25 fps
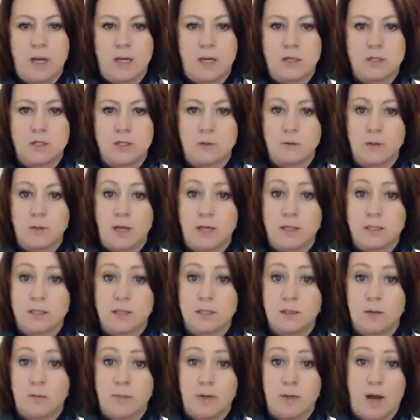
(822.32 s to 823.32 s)
don't like to
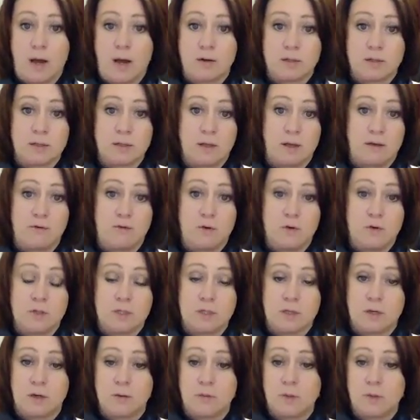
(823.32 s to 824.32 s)
dump it out till I've used
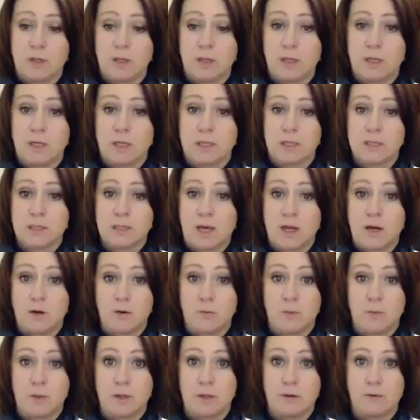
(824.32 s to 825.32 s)
it completely because I
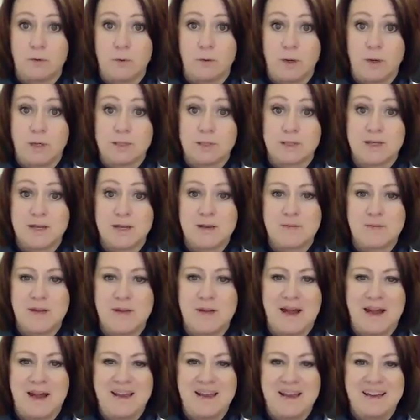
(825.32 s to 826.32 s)
don't believe in wasting
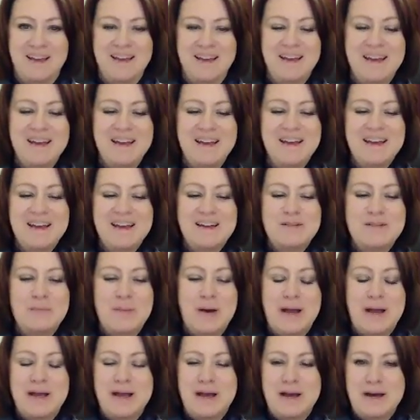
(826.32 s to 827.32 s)

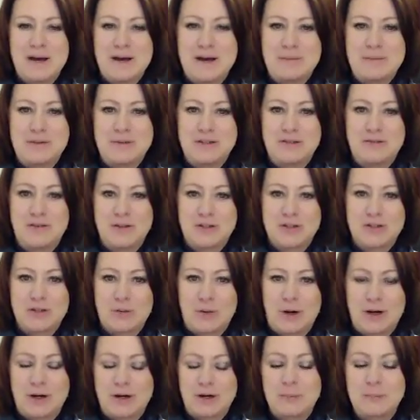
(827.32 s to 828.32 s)
my diffuser
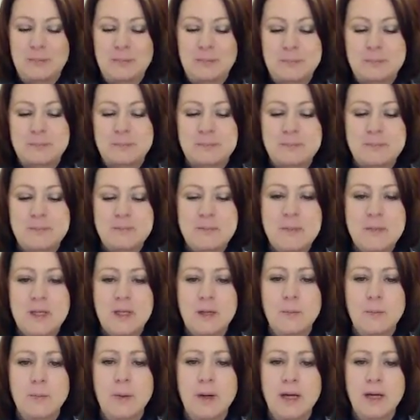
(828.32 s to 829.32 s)
water.
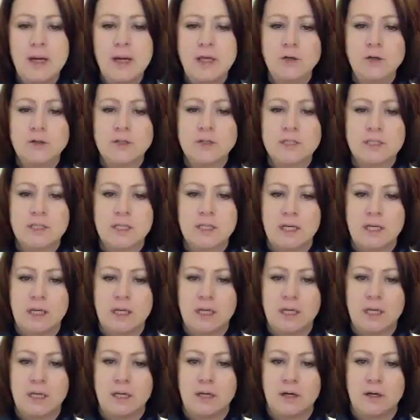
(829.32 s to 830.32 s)
But you'll see
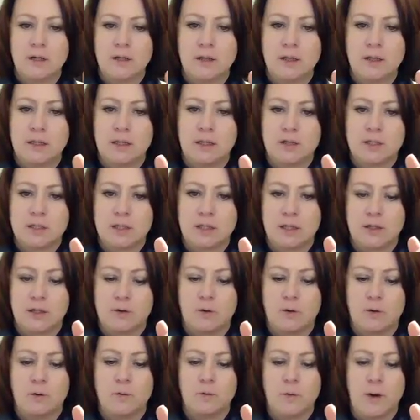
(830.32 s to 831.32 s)
here that there's a
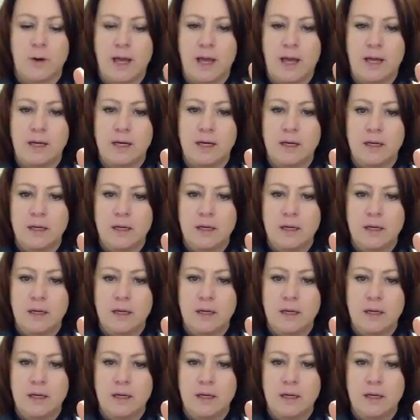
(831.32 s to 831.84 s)
little red